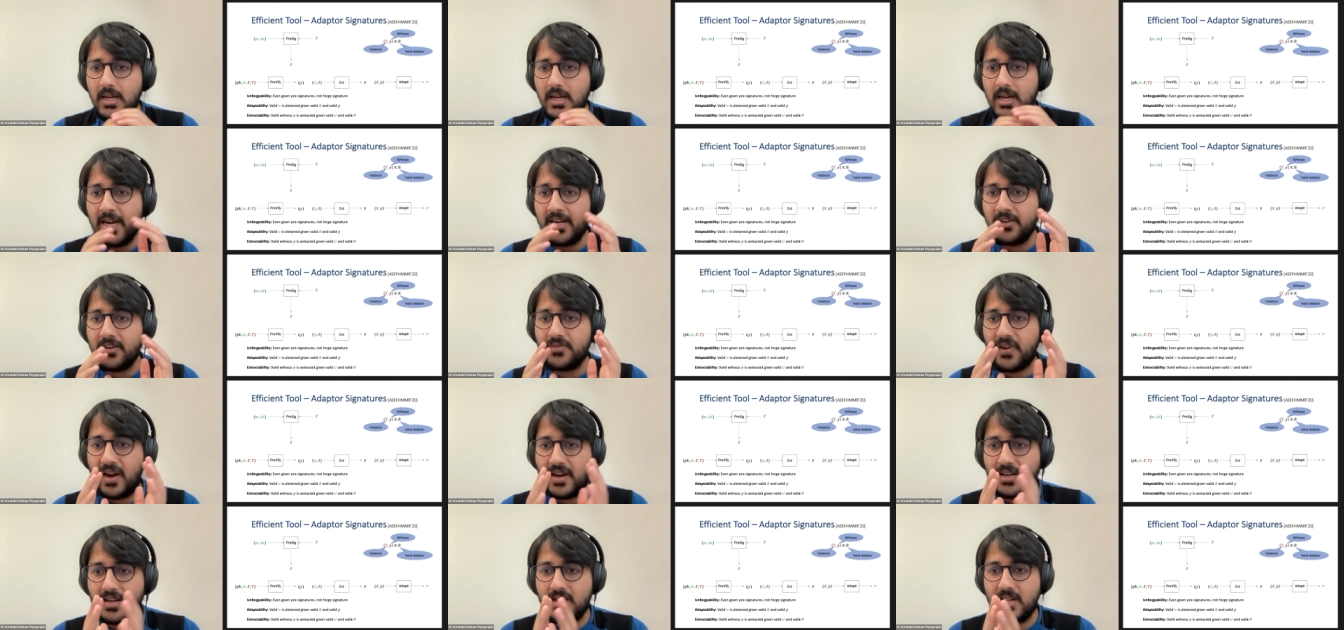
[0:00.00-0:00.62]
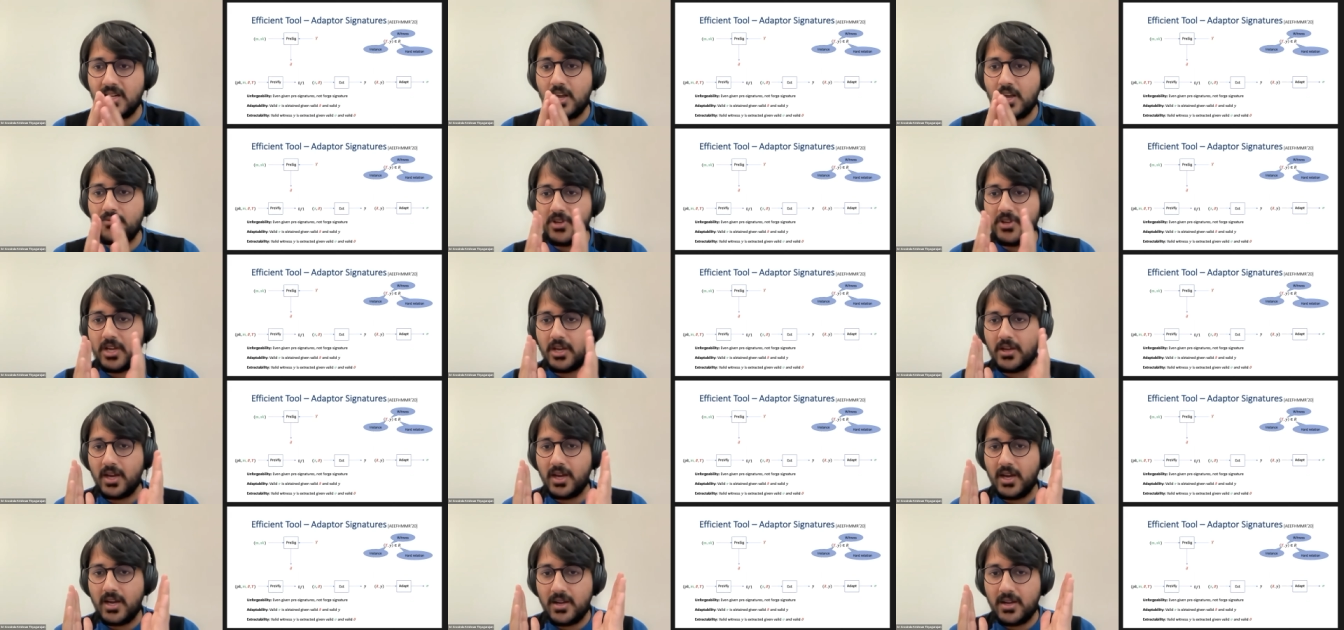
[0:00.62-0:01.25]
and finally,
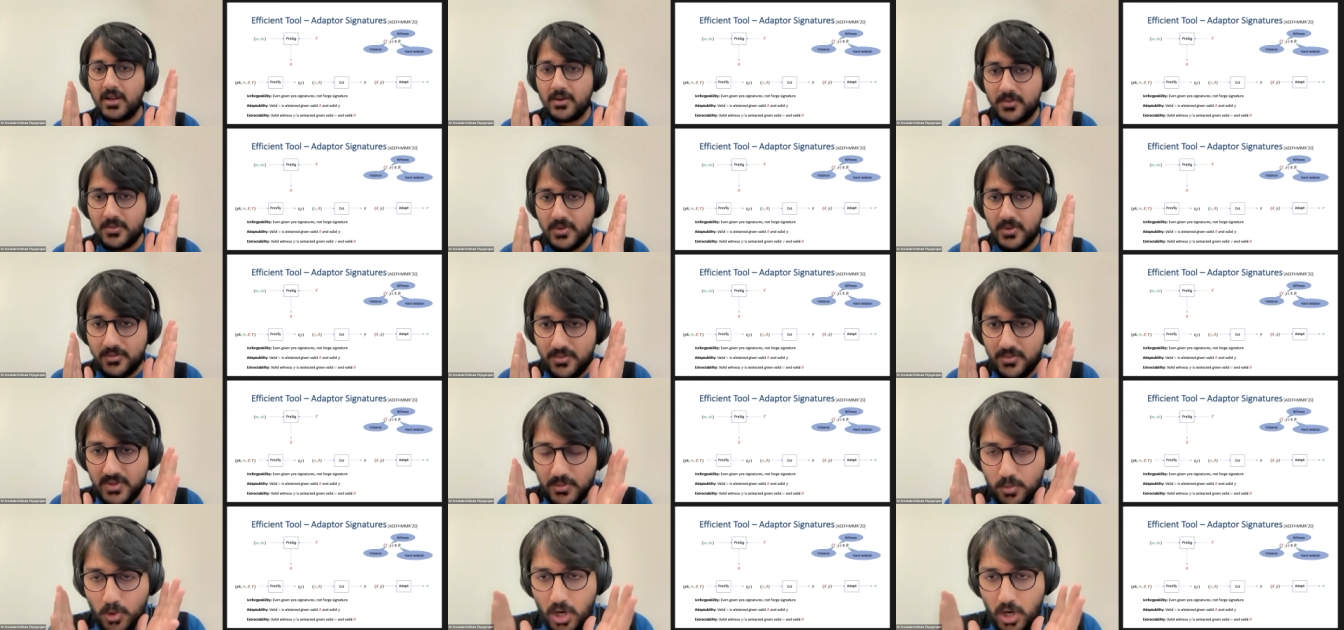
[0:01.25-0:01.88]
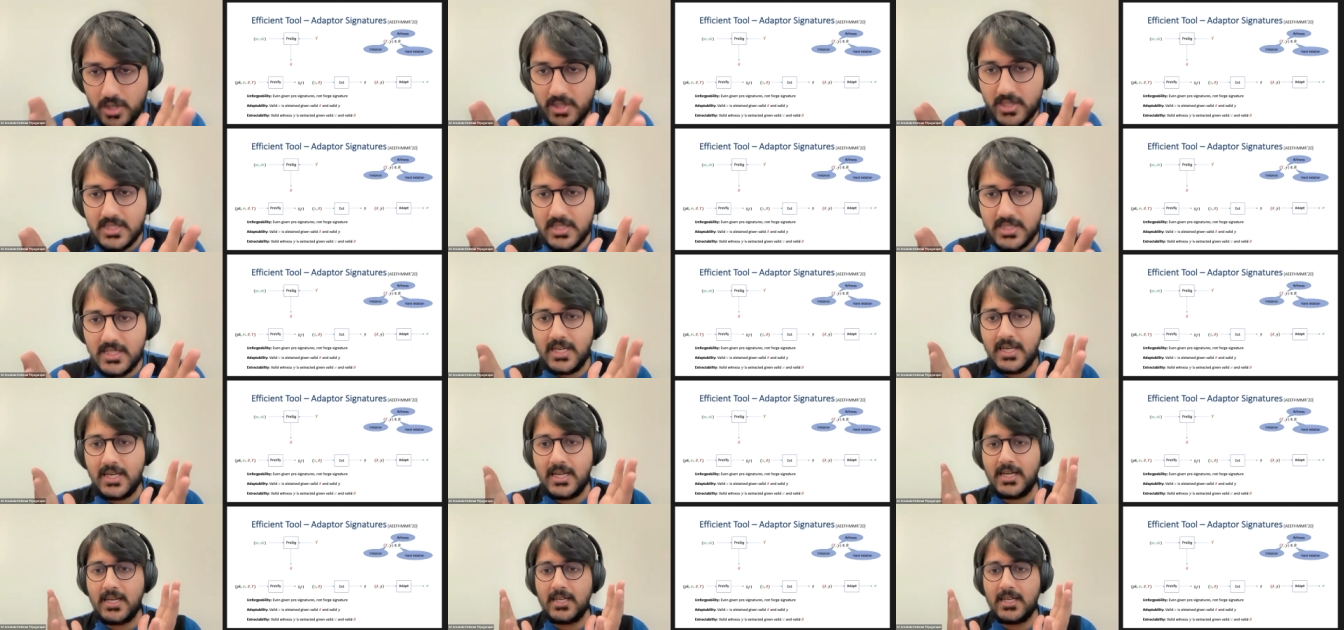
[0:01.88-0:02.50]
we, uh, we, we, want
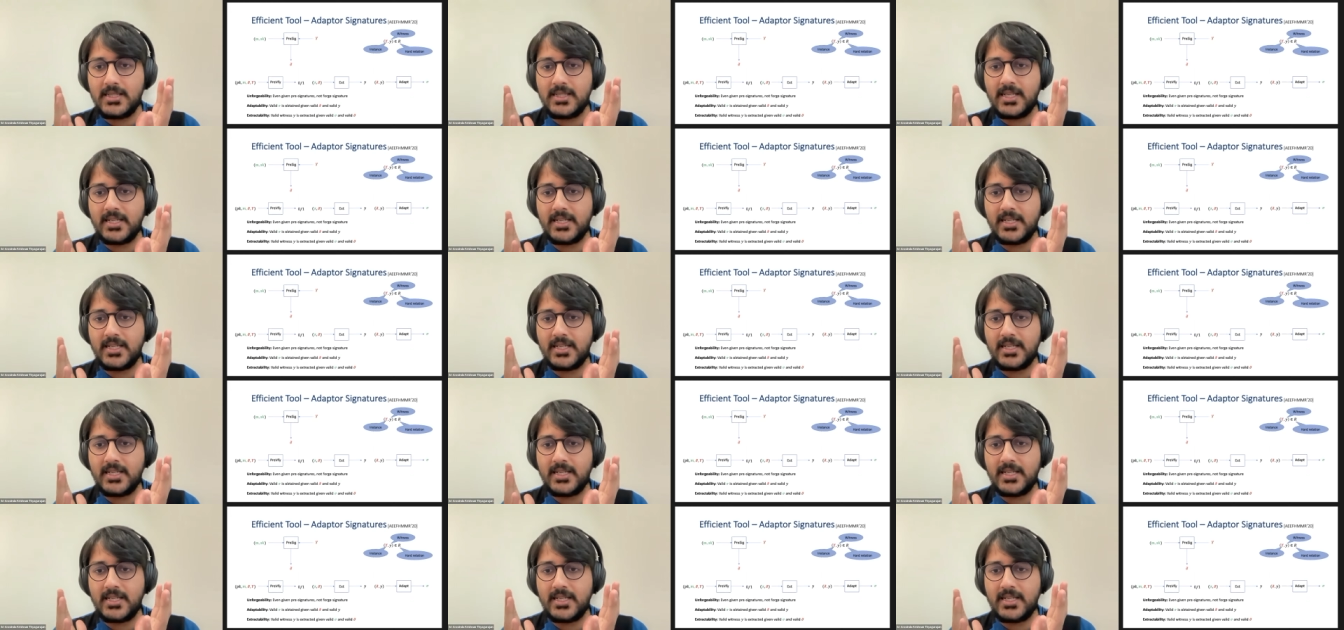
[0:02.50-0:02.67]
uh,